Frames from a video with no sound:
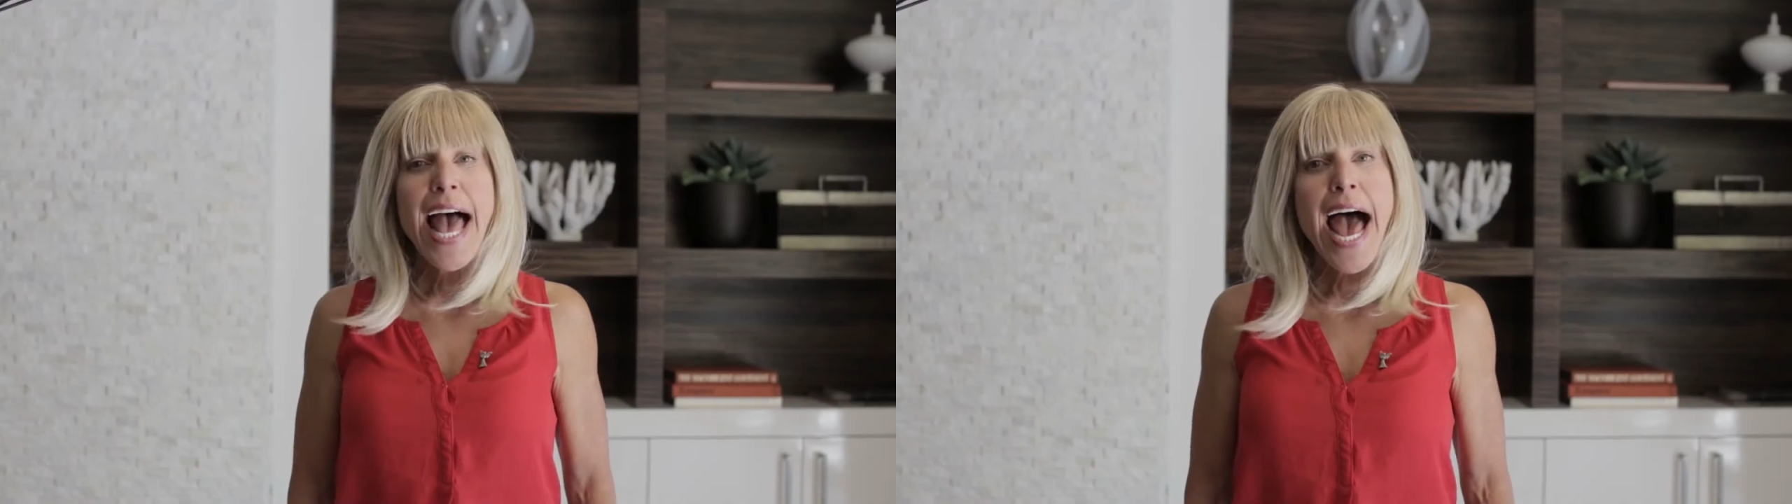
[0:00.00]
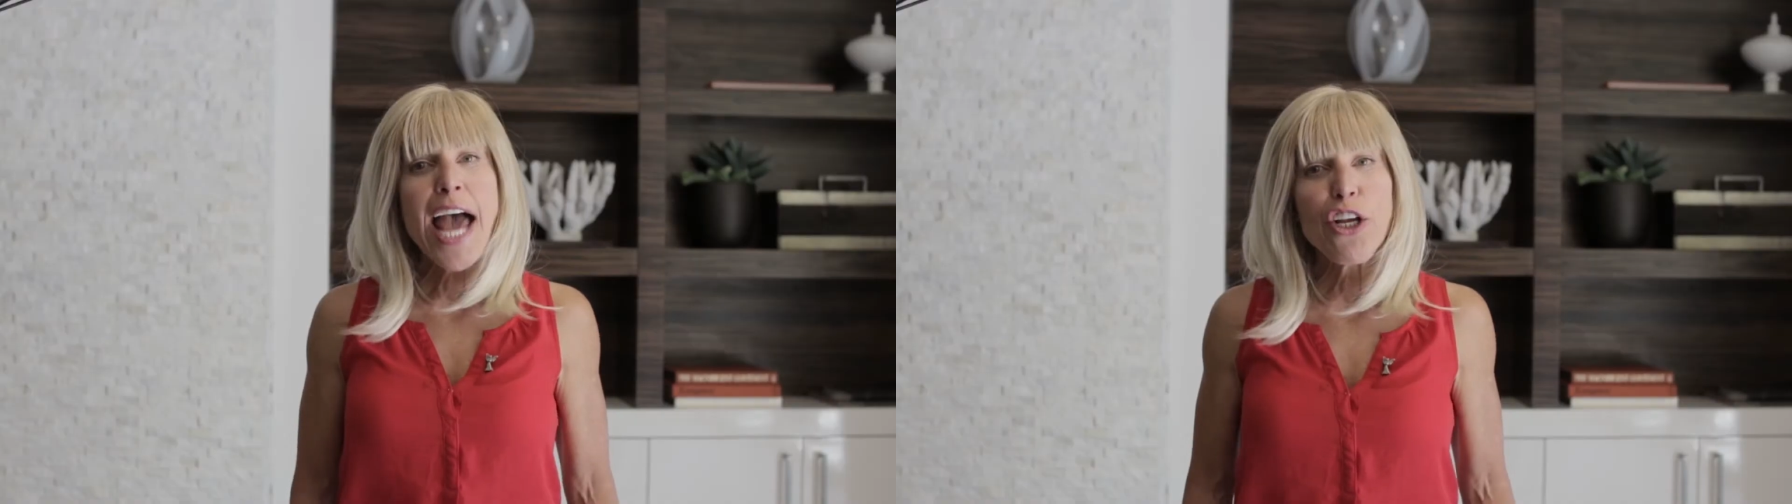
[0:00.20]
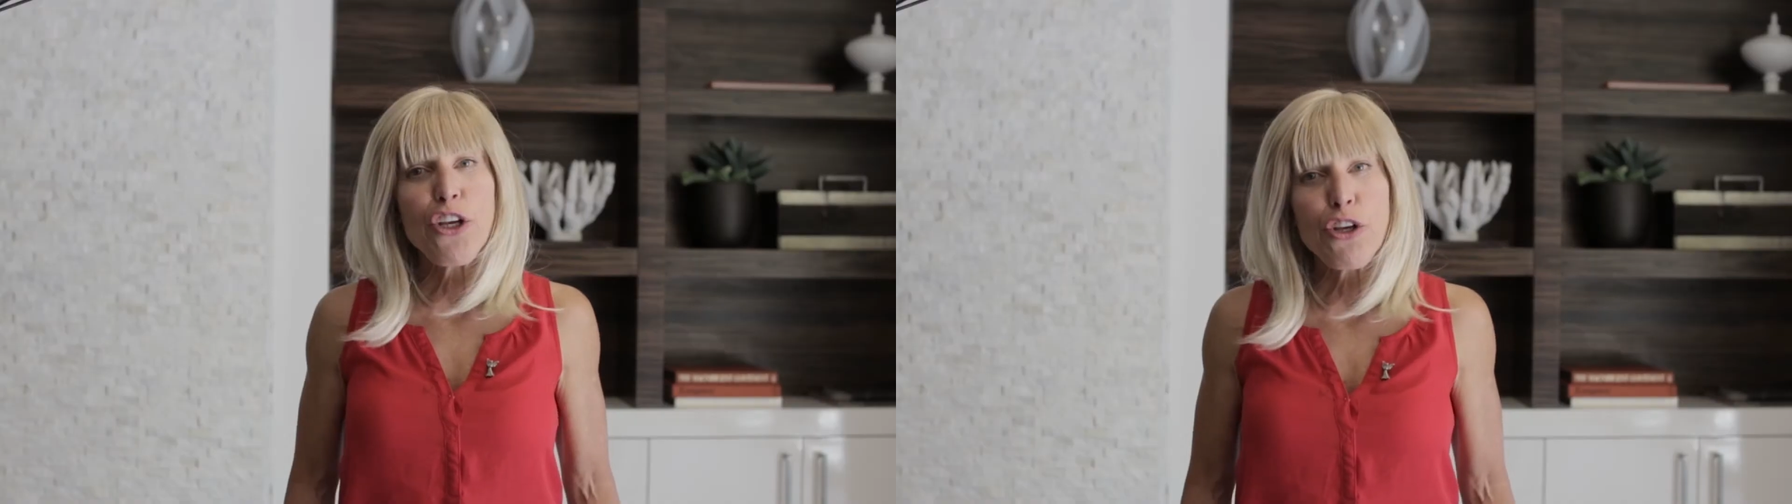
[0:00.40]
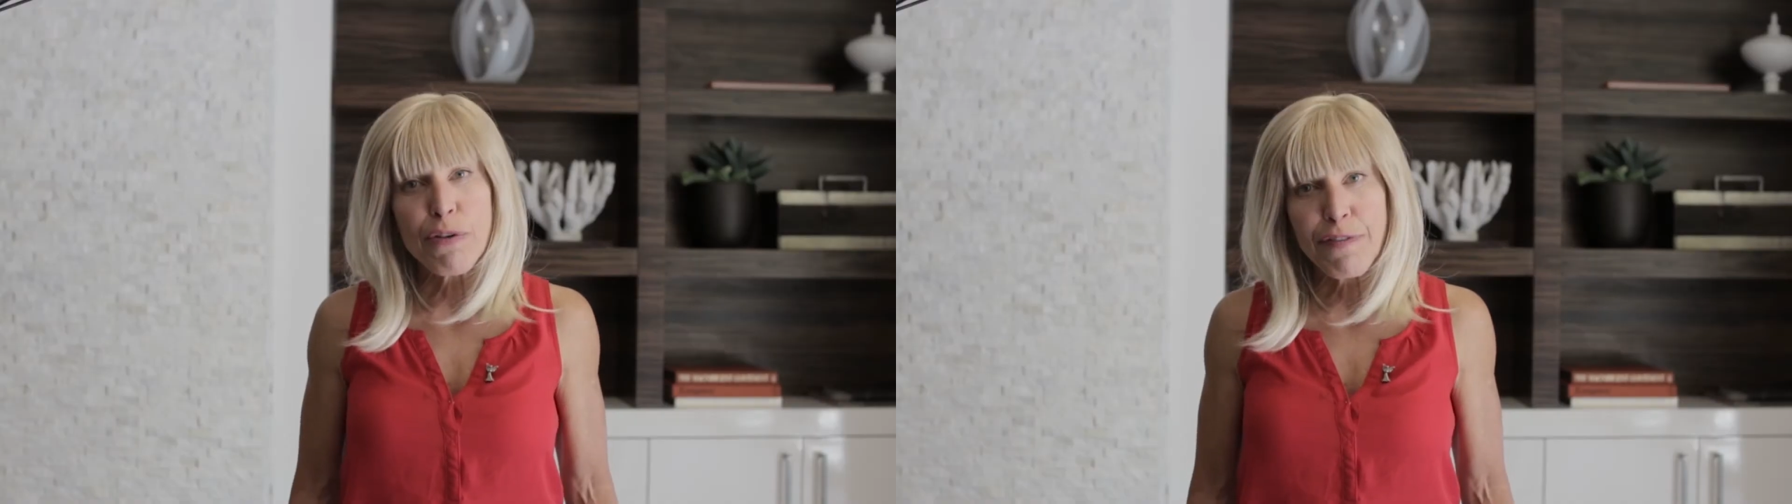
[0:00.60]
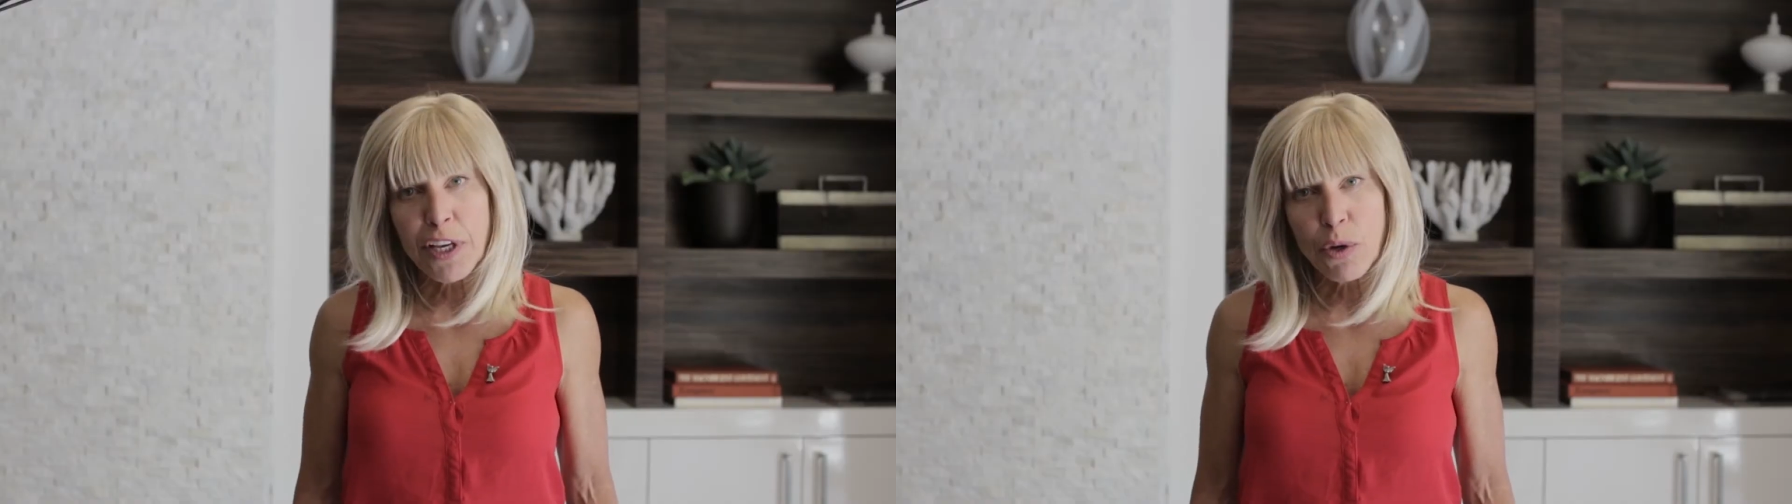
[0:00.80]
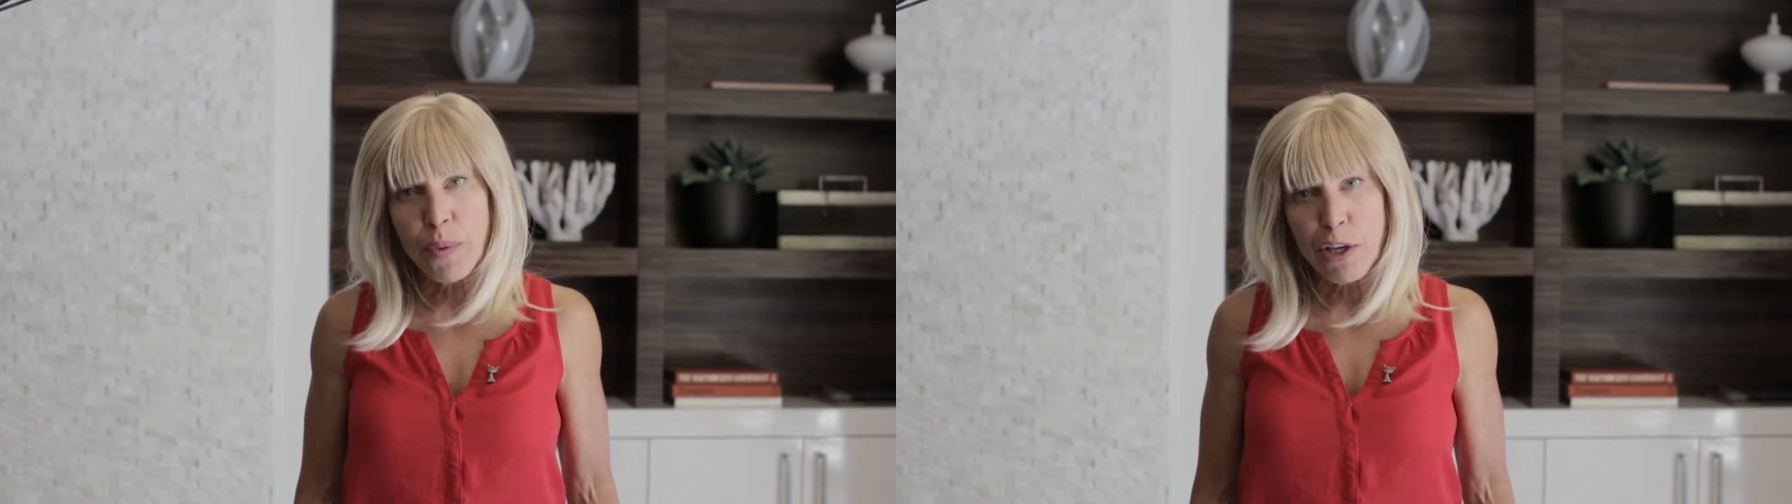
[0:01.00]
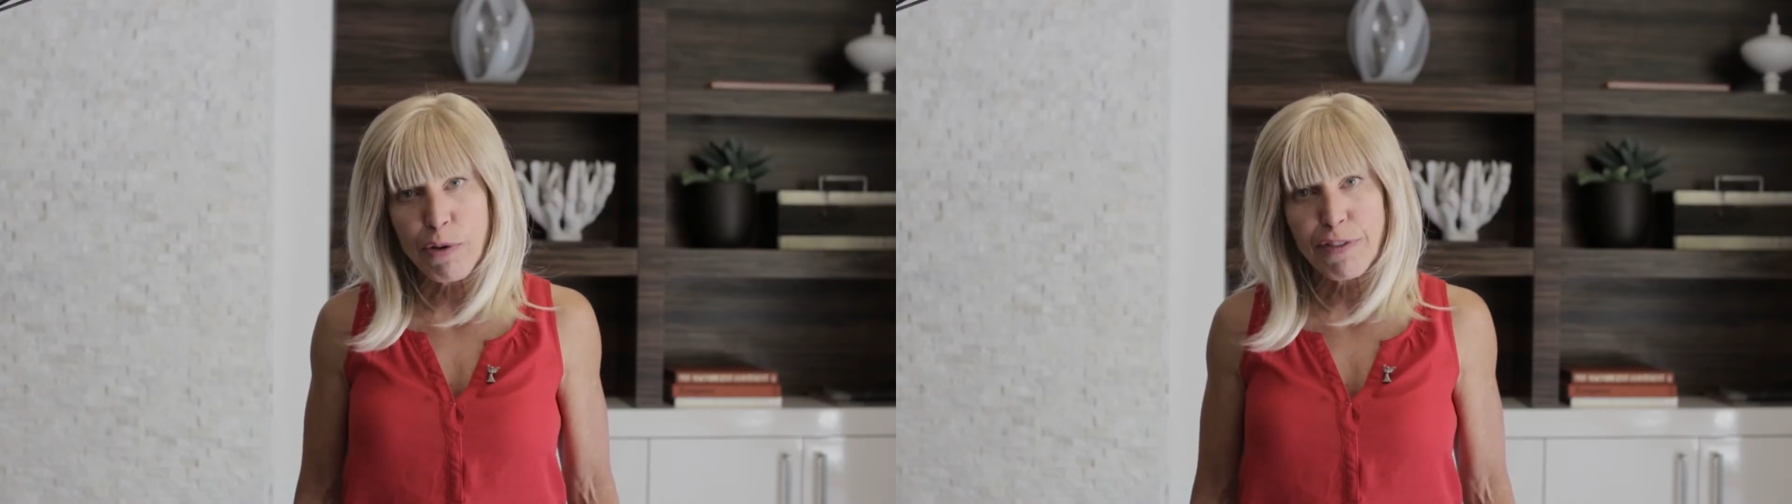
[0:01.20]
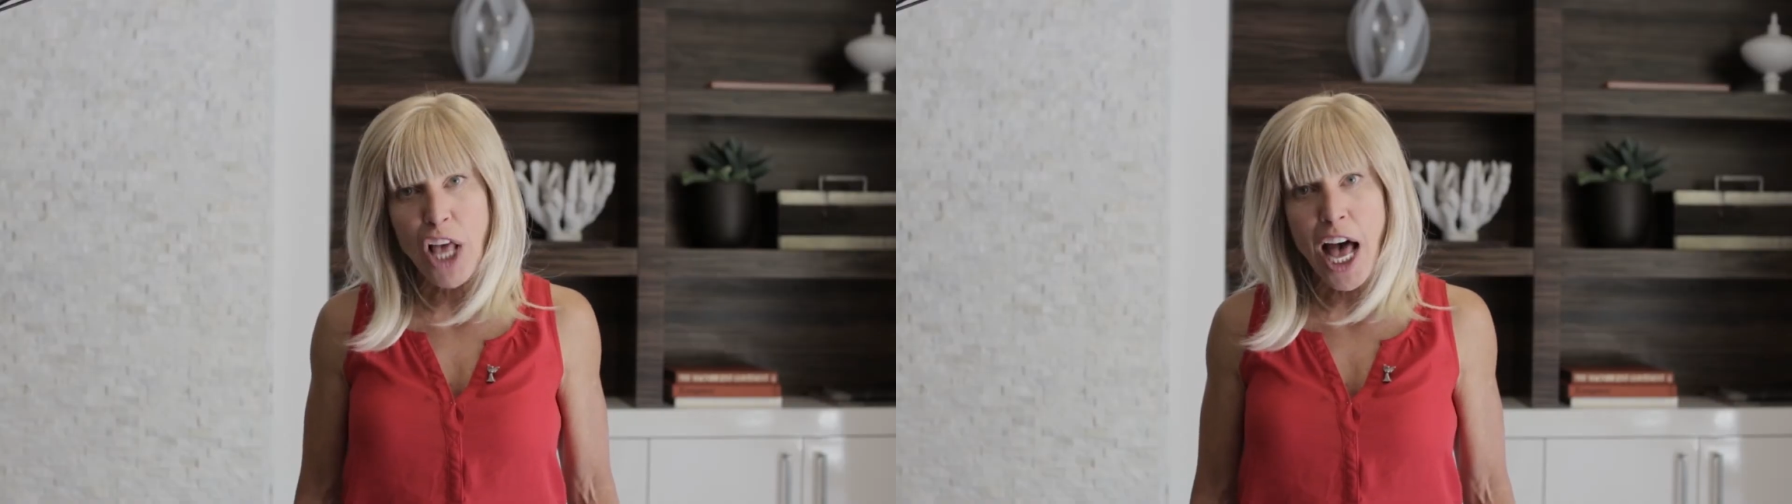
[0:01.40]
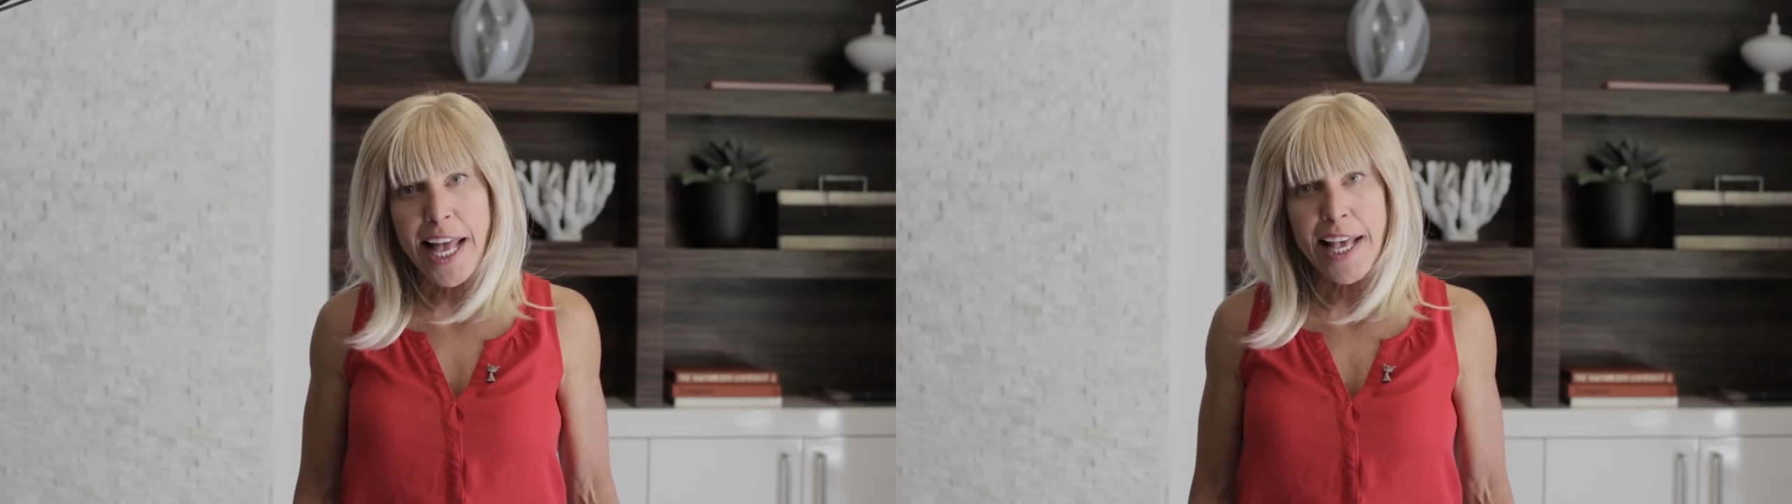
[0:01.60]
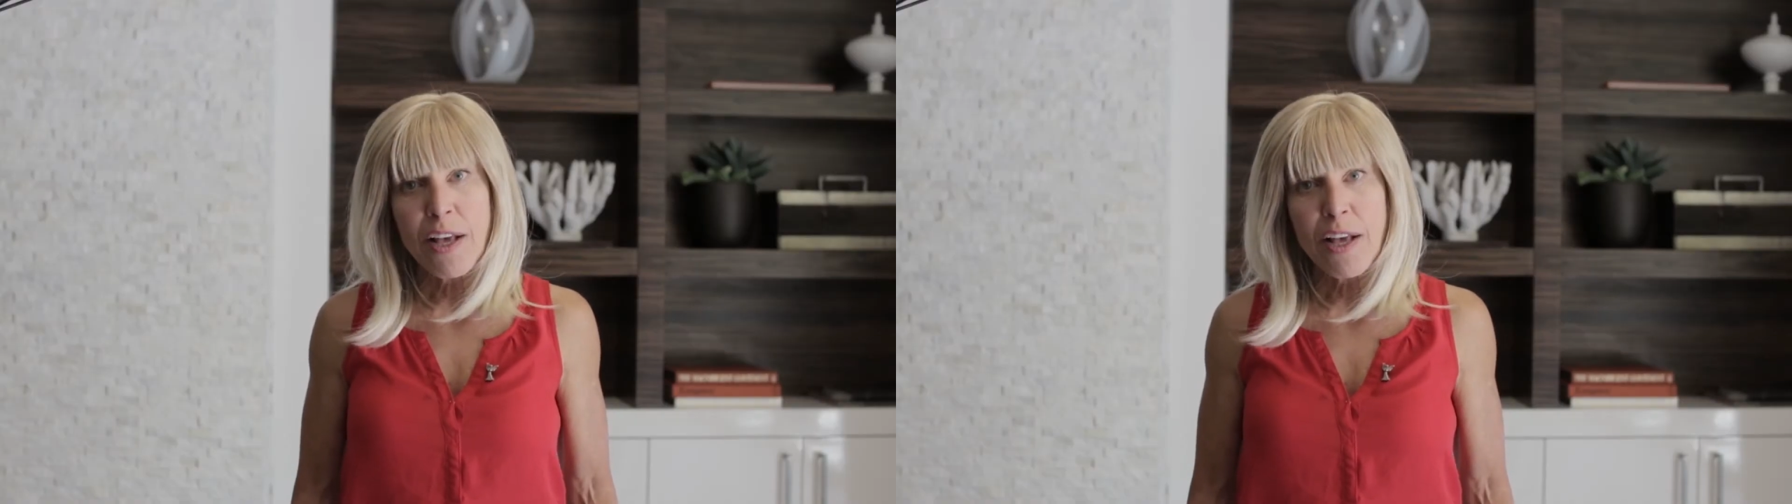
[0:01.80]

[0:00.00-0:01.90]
How do you feel when you fly?